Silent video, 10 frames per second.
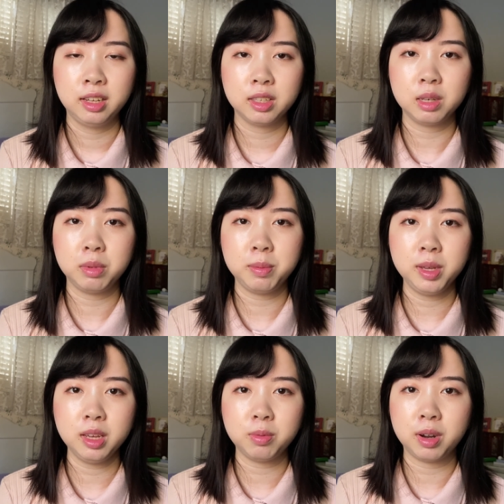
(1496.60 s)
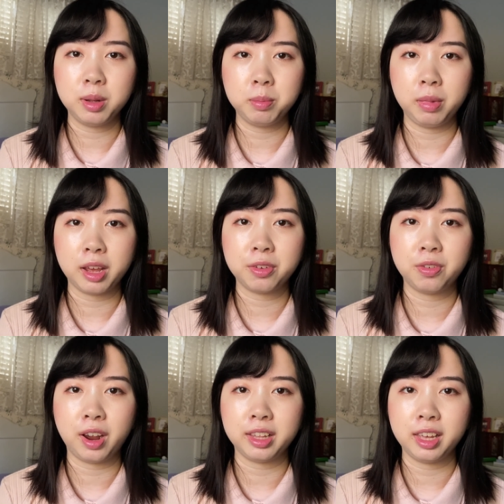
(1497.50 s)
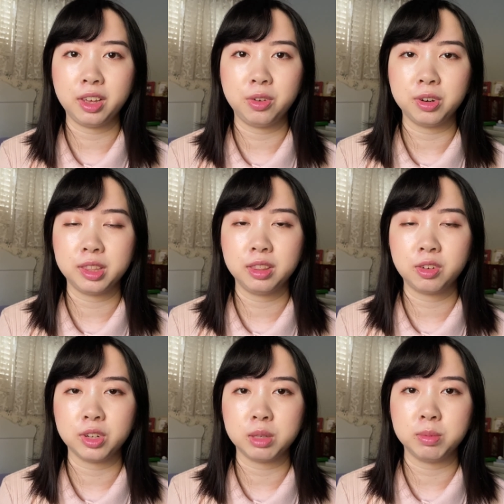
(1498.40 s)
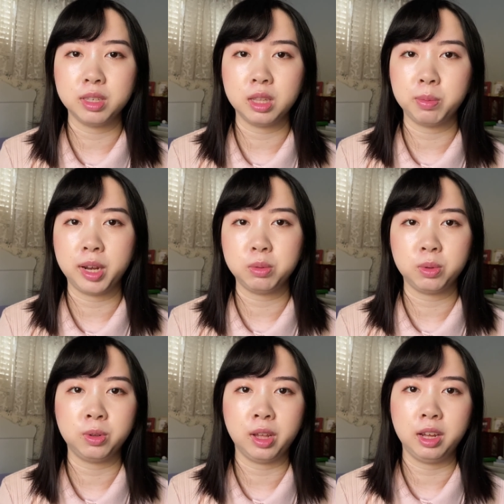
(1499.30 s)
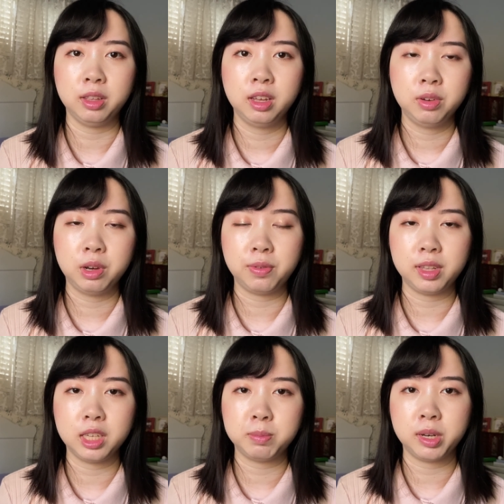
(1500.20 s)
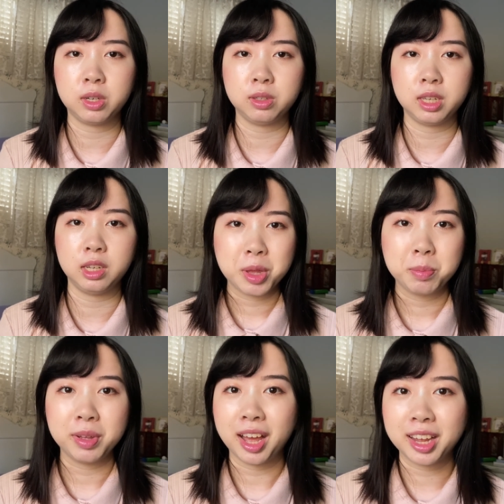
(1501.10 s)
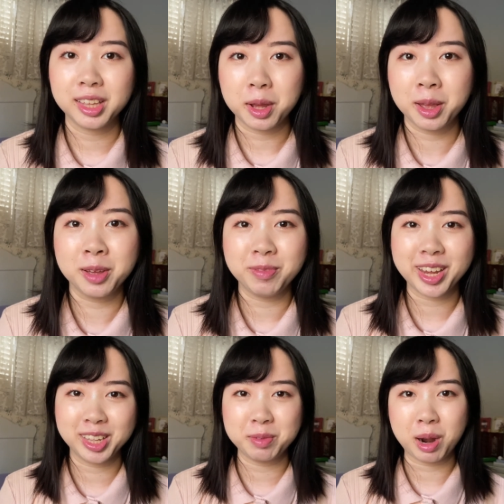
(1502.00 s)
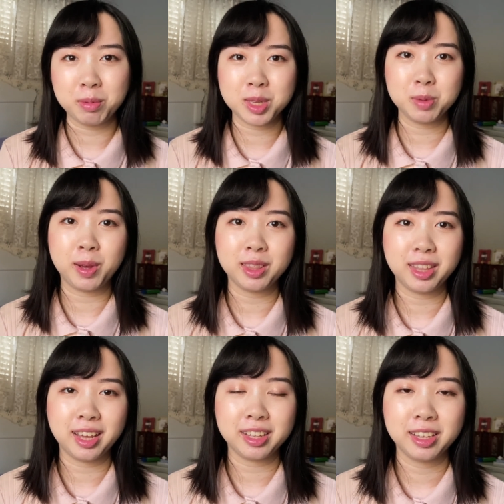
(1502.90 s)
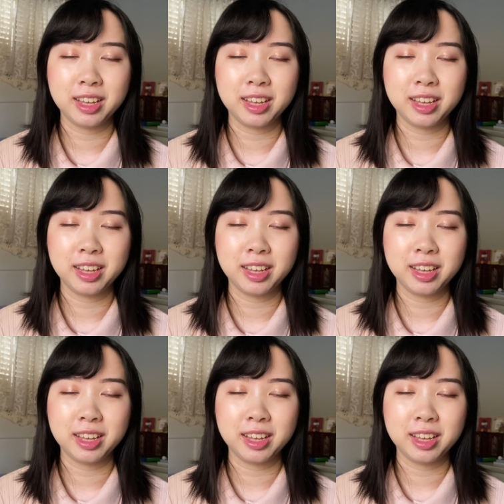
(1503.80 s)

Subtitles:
So maybe around Black Friday or Christmas, the price will go down with any special sale. But I cannot make any promises about that.